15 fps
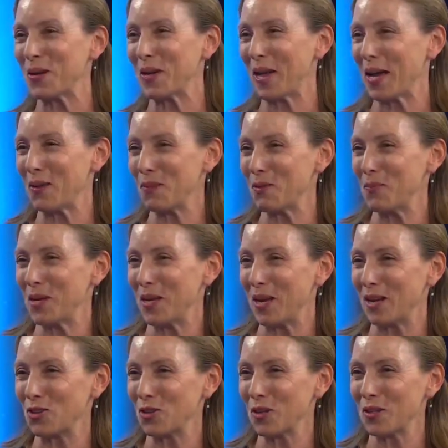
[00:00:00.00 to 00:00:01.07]
Academy of
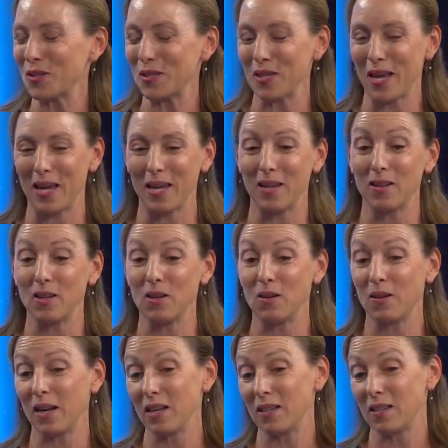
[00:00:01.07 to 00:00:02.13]
Pediatrics, and the
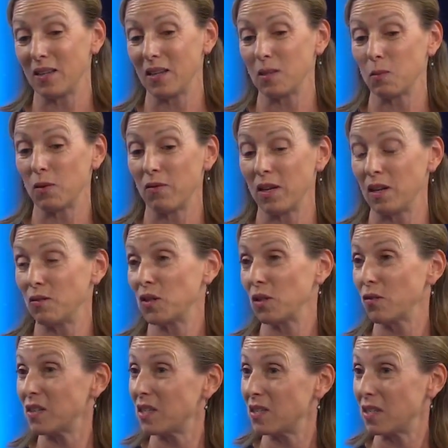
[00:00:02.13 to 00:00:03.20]
United States Preventive
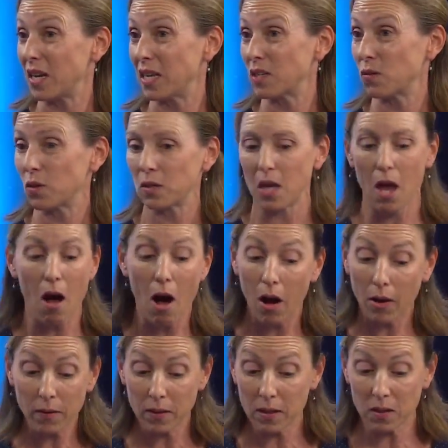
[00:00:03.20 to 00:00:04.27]
Services Task Force,
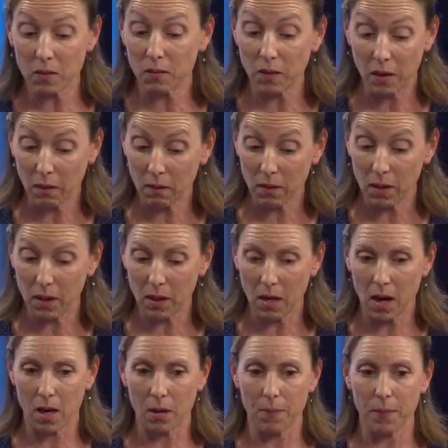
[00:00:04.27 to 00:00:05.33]
all these very
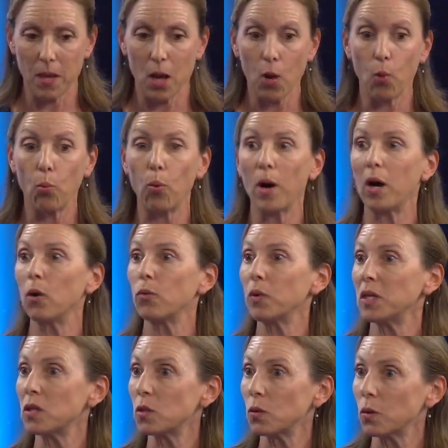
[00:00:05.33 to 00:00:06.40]

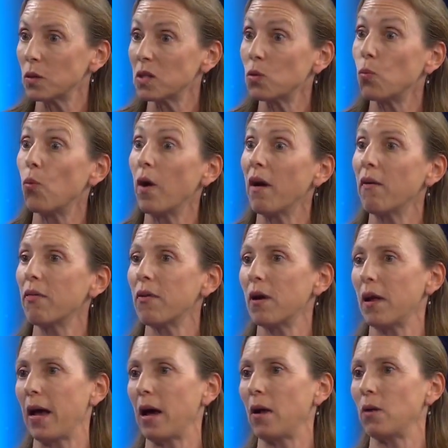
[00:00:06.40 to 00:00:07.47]
well-resourced,
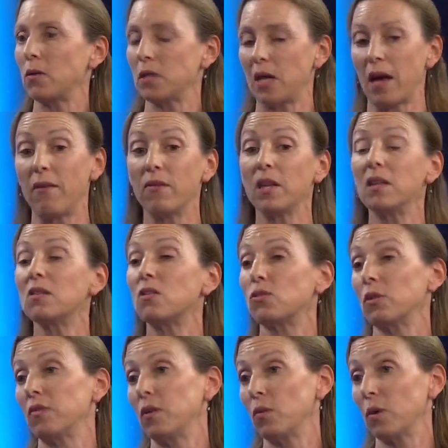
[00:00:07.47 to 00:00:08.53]
well-thought-out,
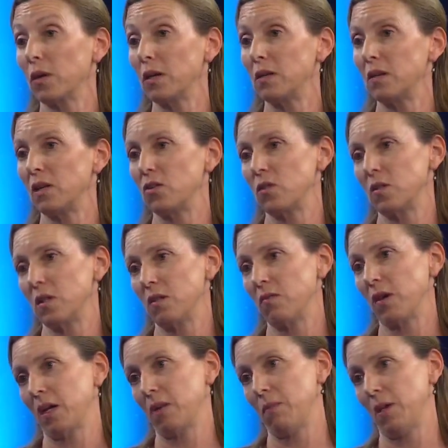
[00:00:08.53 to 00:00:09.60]
evidence-driven organizations have
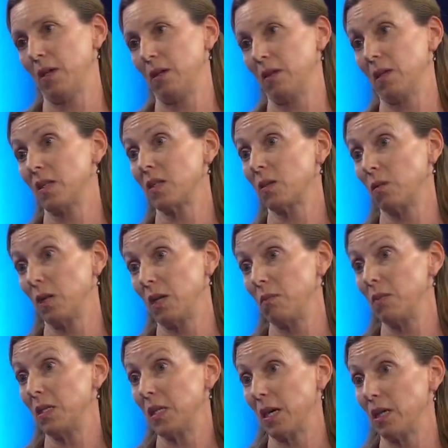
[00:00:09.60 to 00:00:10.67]
recommended that screening
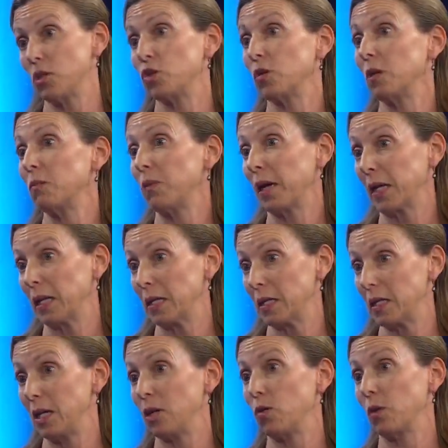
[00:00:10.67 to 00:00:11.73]
be done during
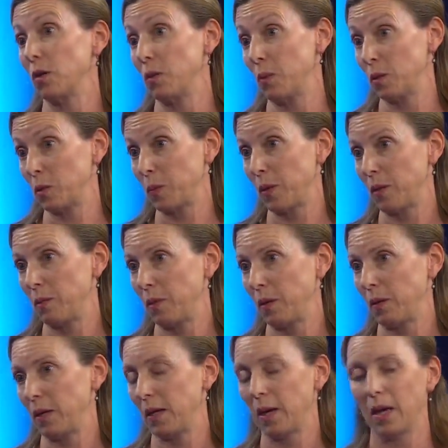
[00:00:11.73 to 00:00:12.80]
pregnancy or in the postpartum
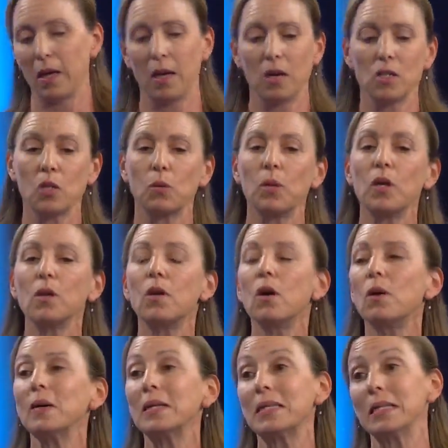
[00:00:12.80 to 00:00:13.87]
period. So we
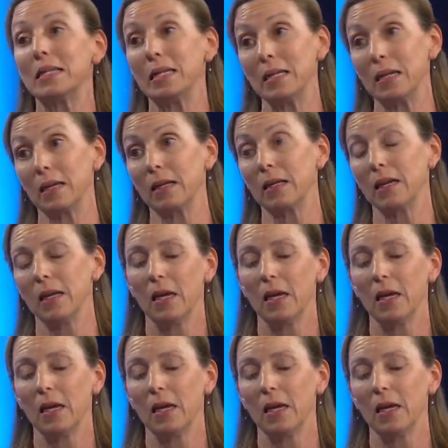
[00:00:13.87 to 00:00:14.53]
know it's needed.